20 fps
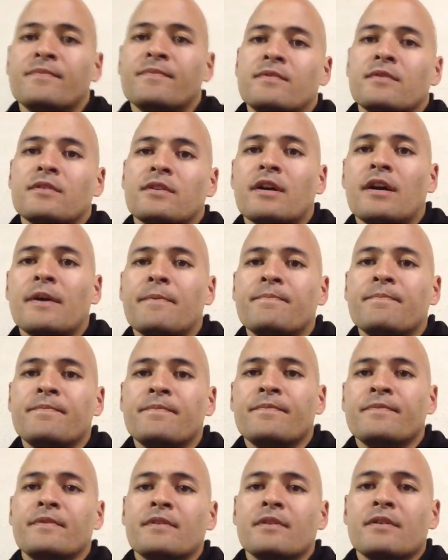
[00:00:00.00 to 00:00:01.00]
Okay?
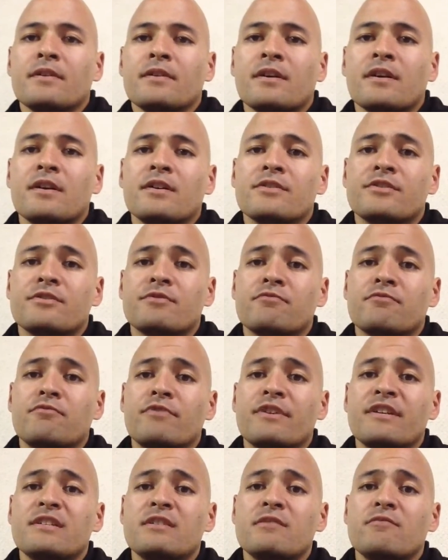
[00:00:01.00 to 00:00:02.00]
Because
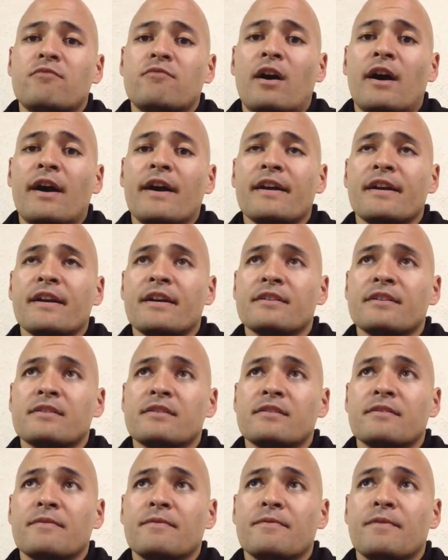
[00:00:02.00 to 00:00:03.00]
reason why is,
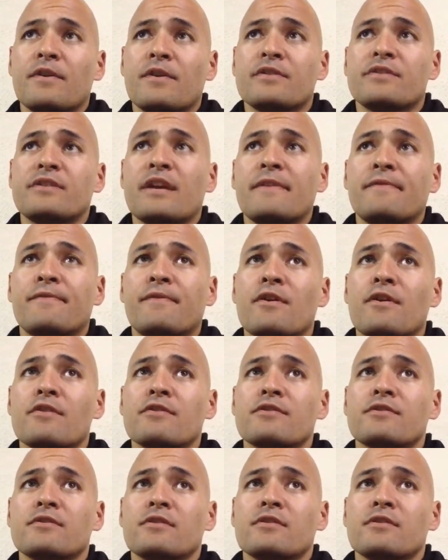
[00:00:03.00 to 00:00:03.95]
first thing first,